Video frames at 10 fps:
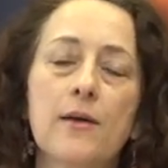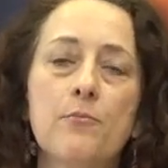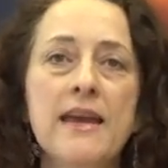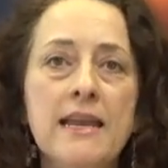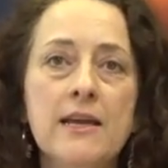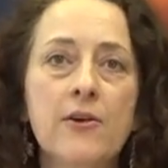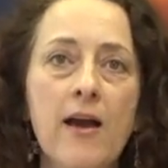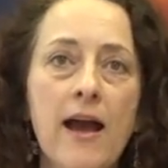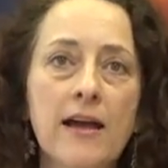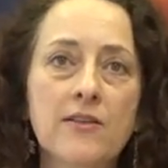media
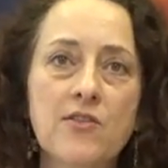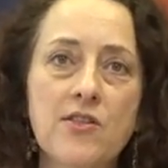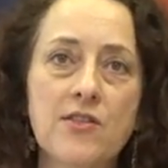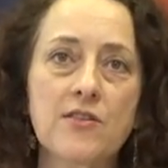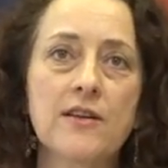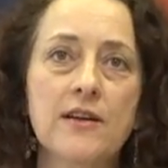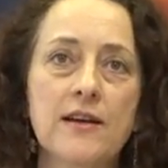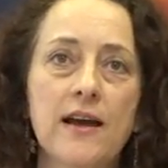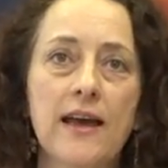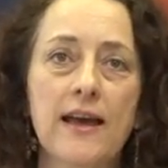arts,
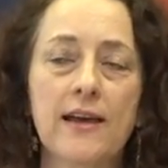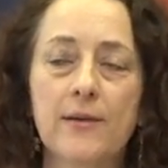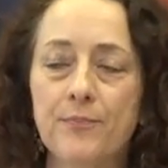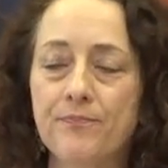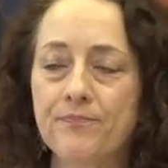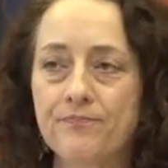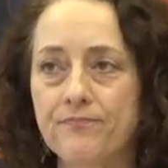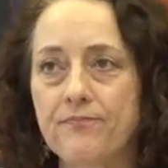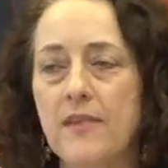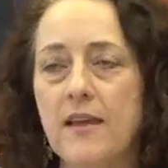
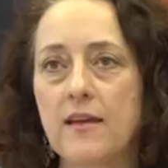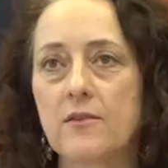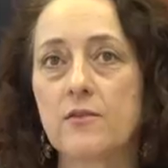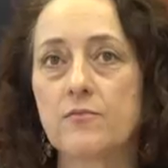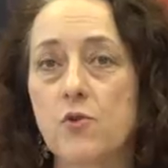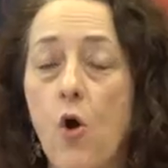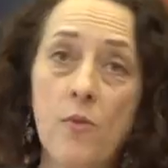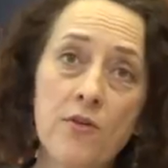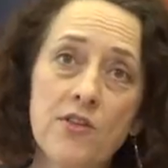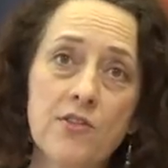
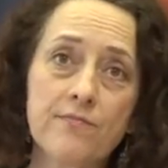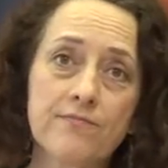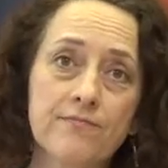commerce